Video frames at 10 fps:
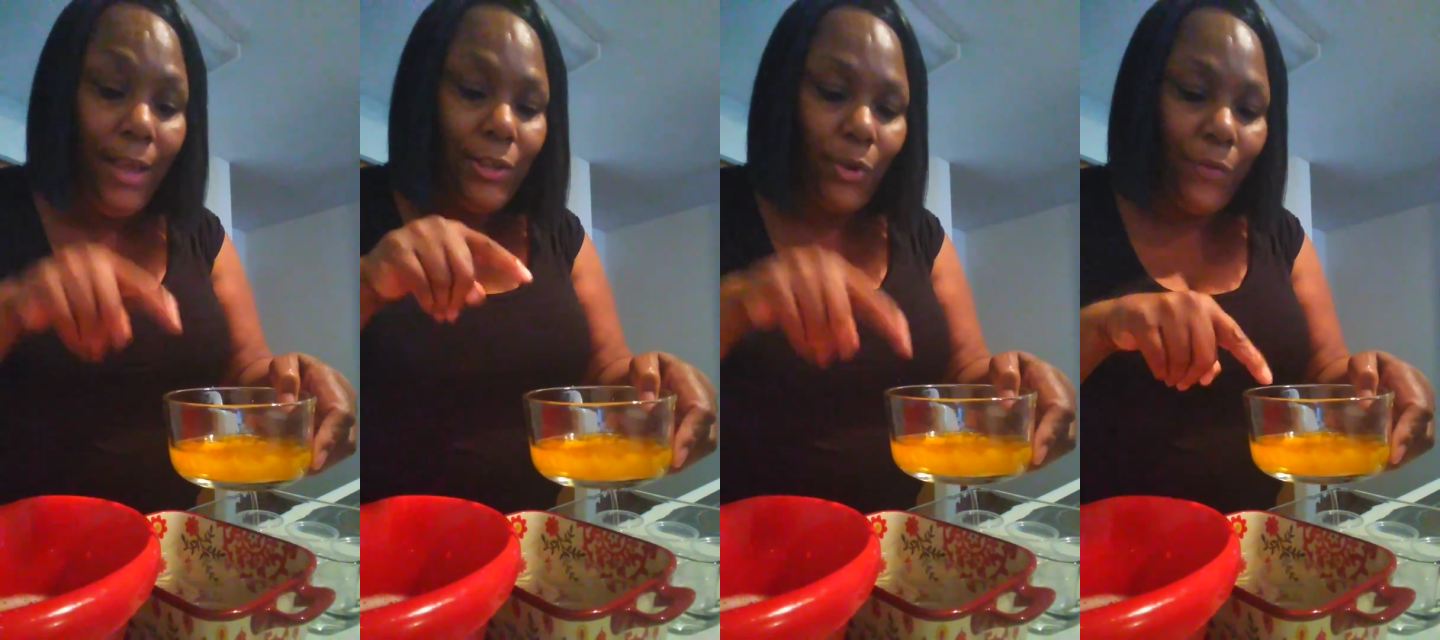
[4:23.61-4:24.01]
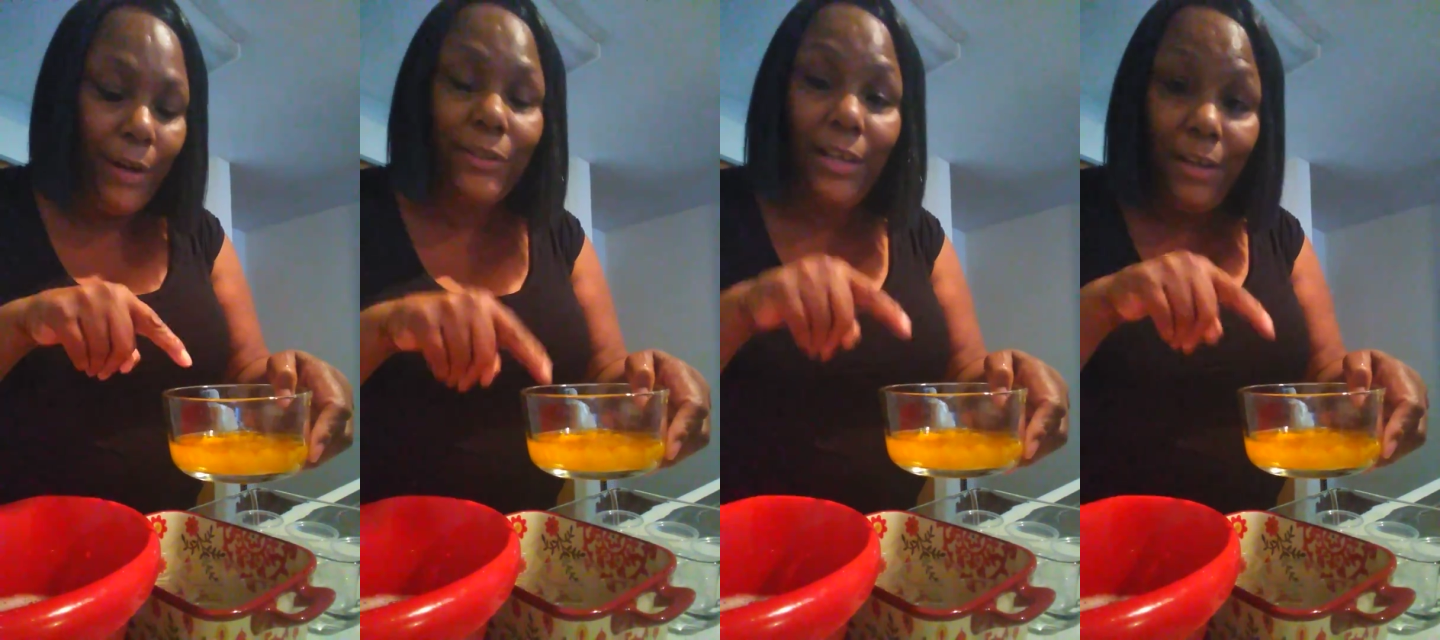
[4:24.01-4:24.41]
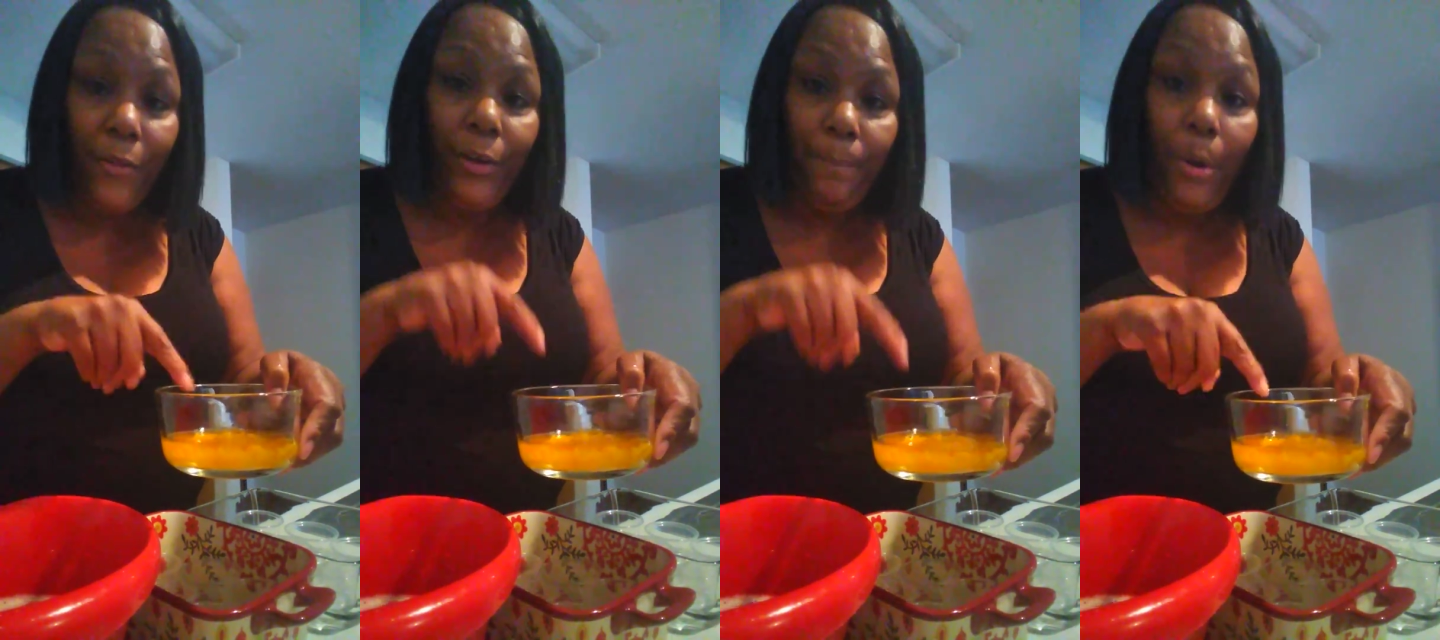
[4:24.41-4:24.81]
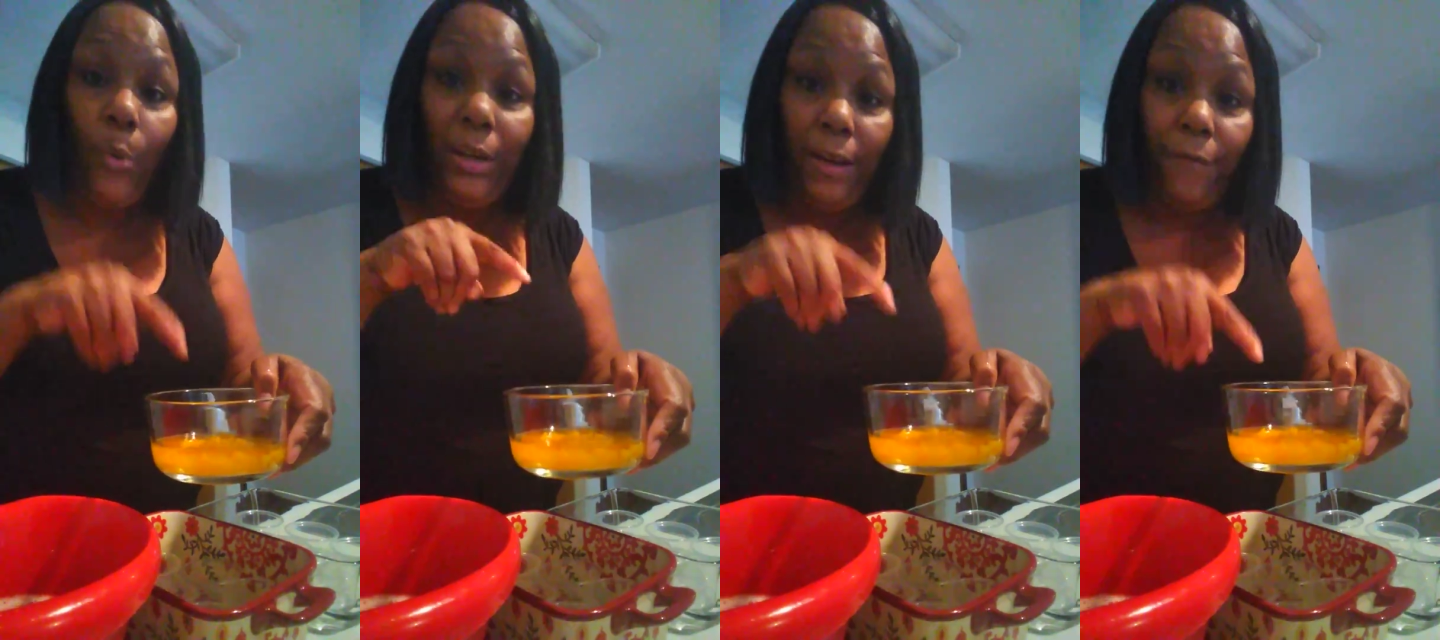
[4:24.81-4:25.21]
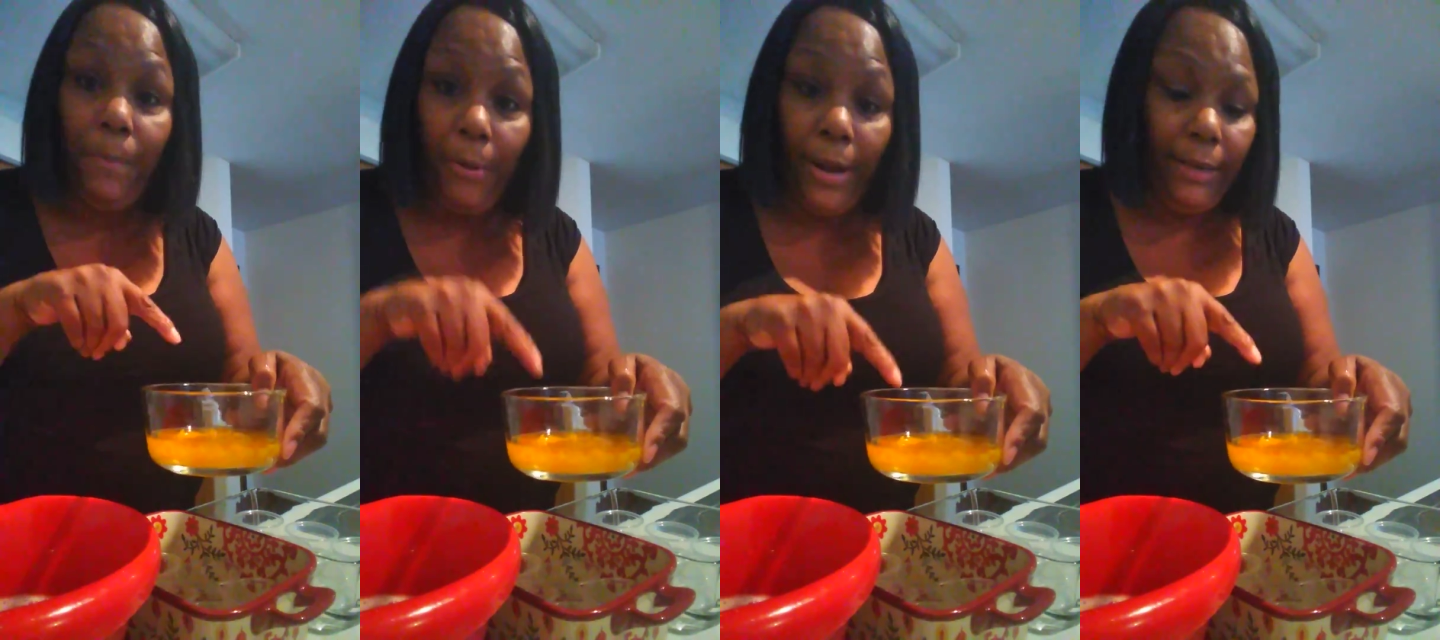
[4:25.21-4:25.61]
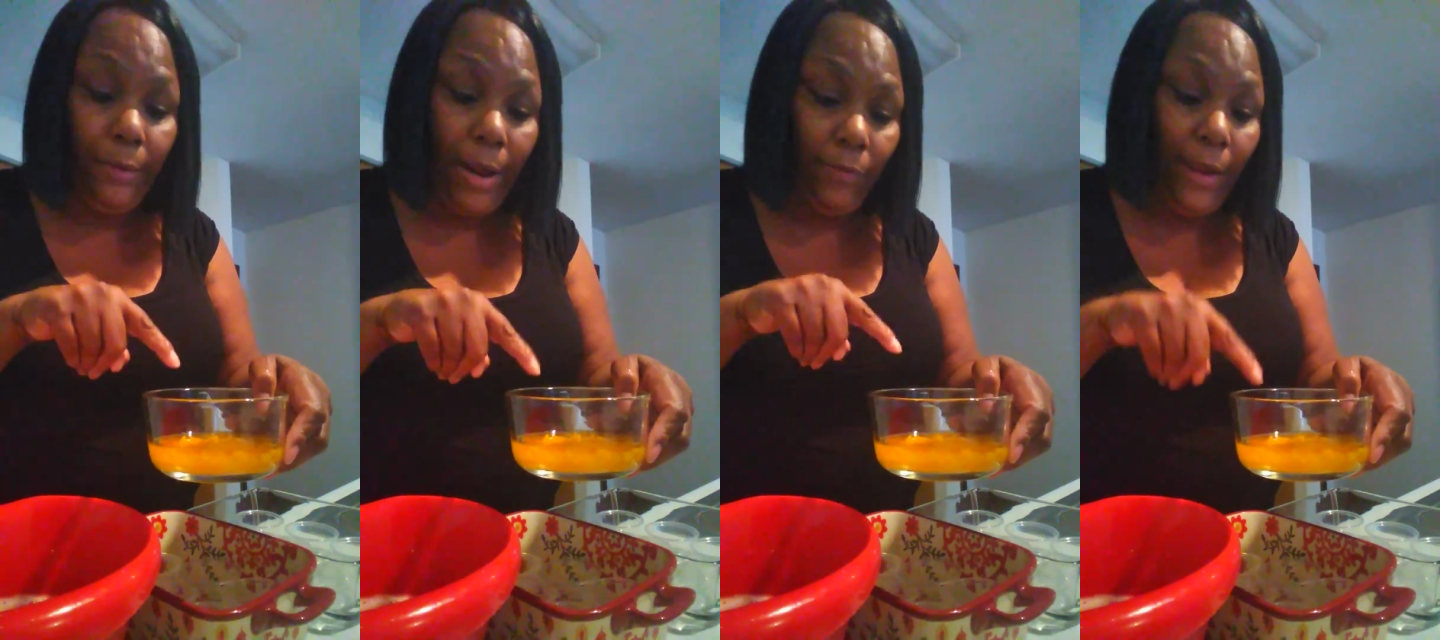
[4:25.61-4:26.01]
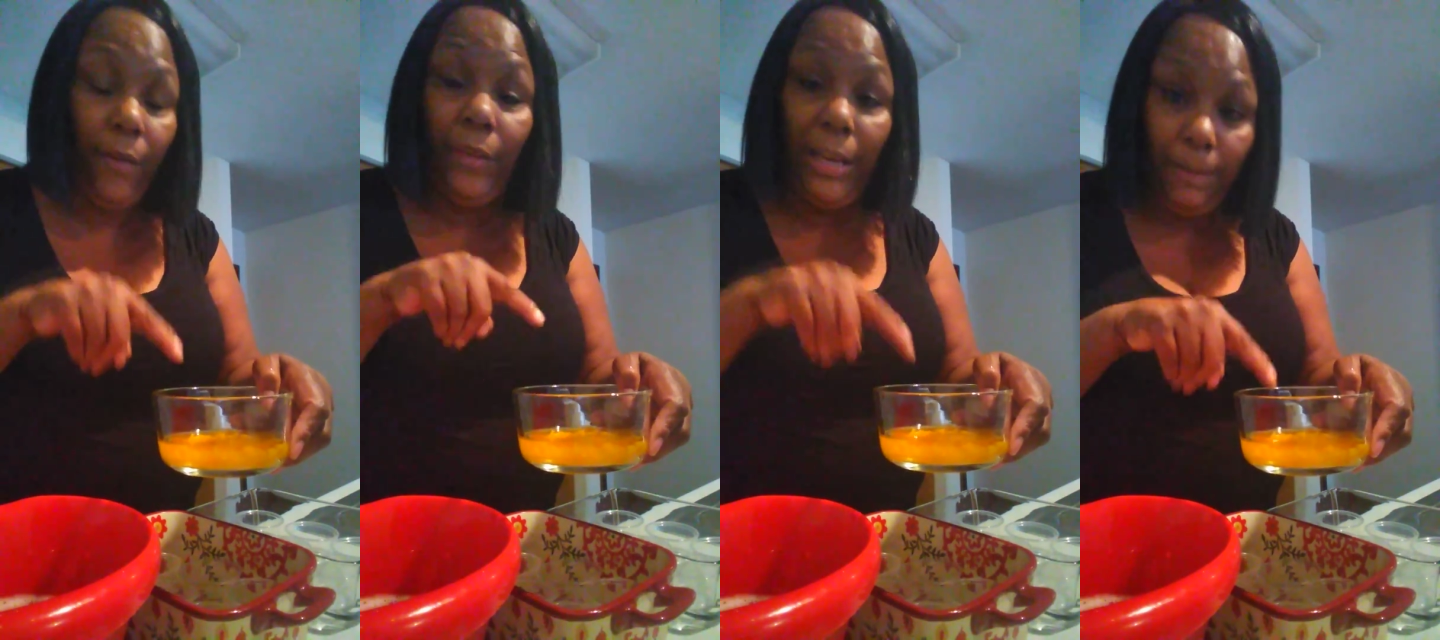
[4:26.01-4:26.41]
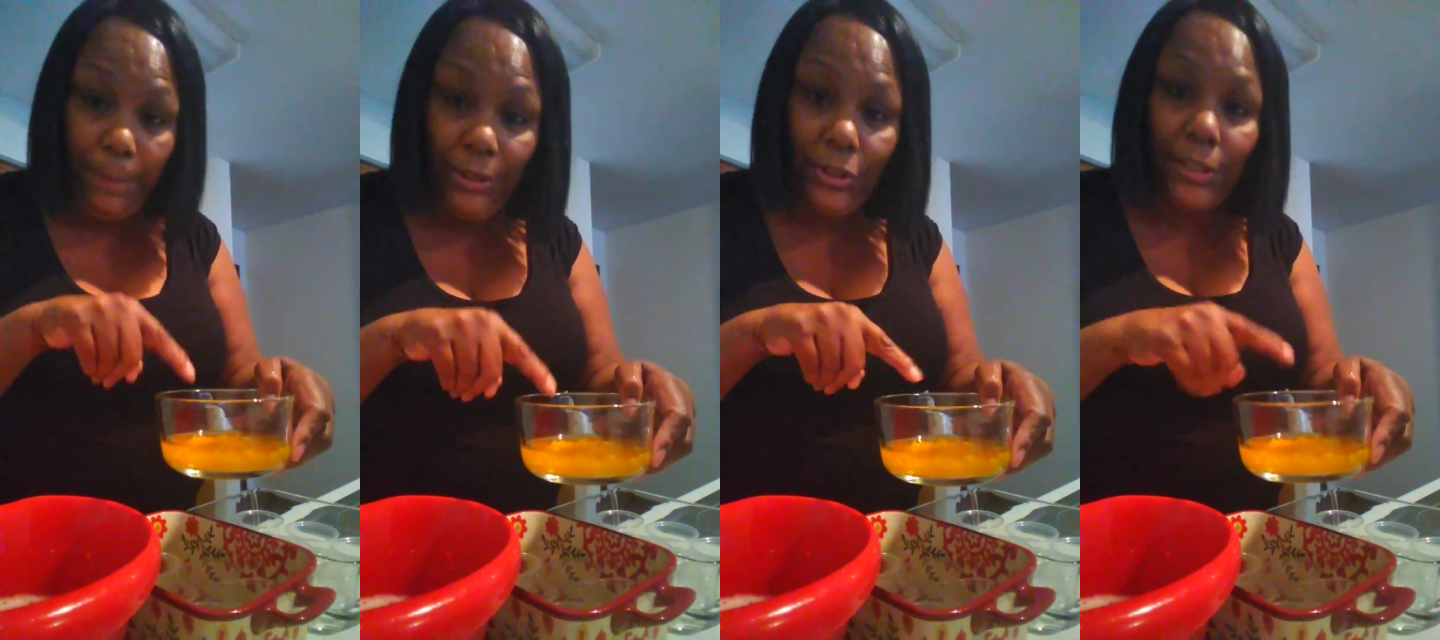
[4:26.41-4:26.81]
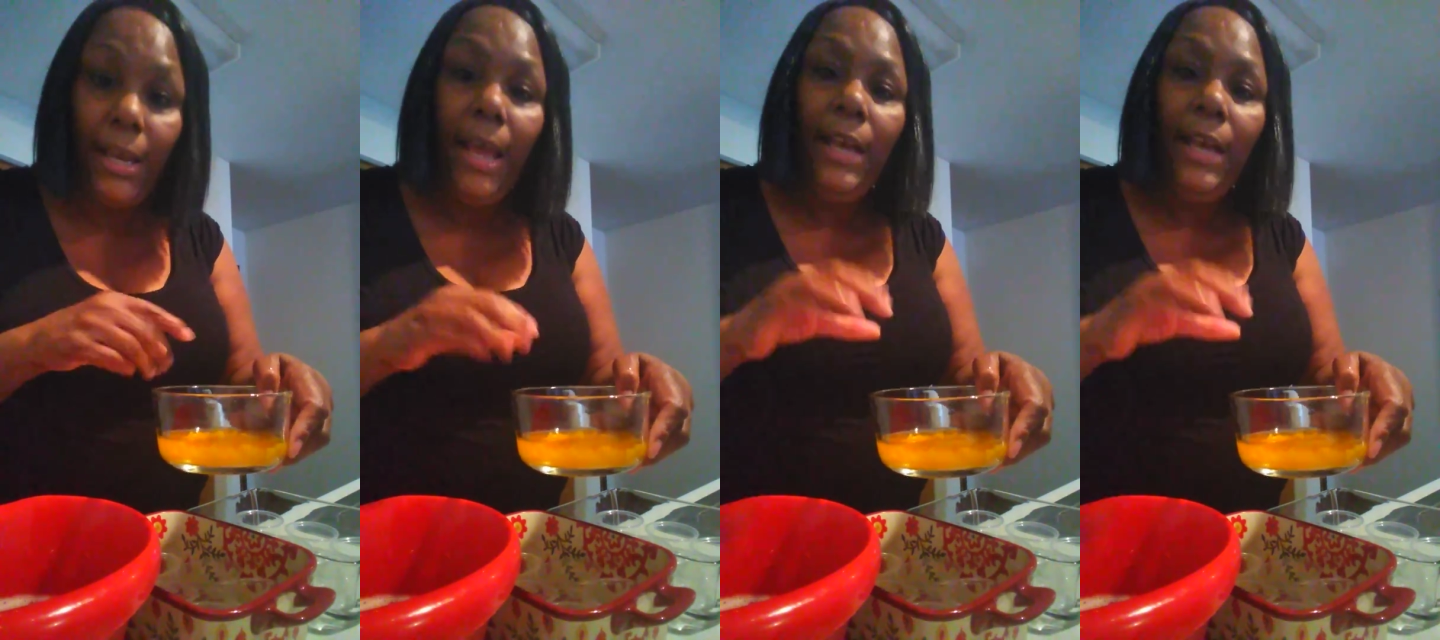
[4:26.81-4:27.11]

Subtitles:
So there's another component of the brandy right there in the peaches.